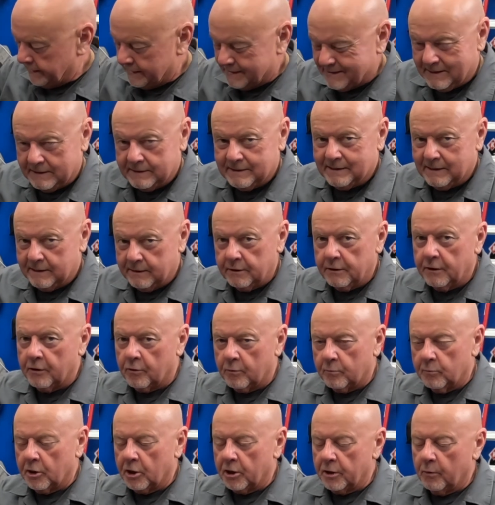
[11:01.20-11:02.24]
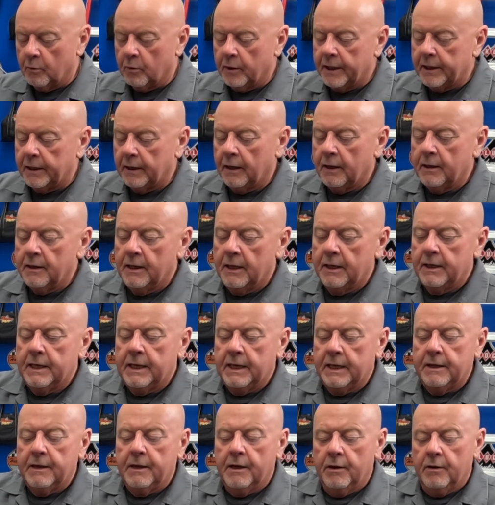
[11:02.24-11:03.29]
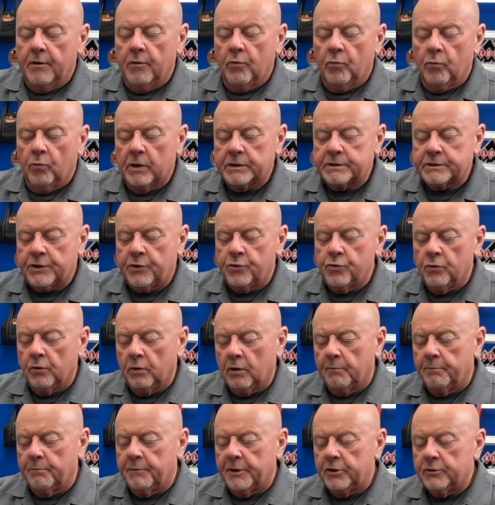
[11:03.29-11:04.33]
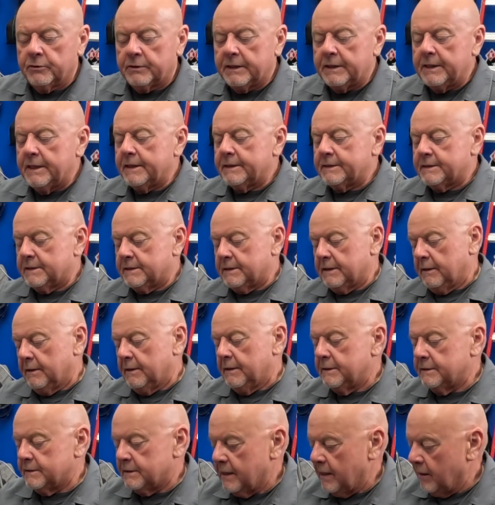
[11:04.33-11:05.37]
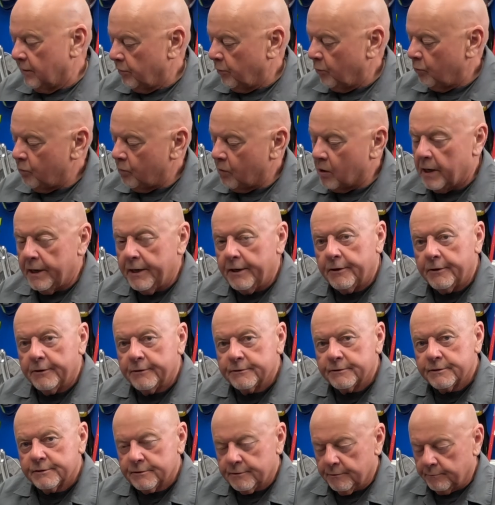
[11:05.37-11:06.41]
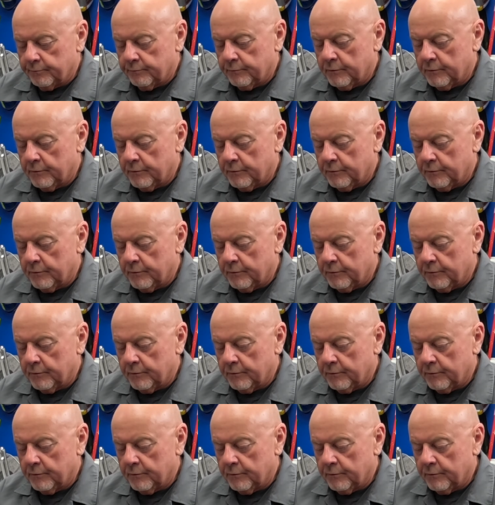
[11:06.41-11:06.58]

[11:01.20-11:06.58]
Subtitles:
this is in here, by the way. What's cool about this is now the wires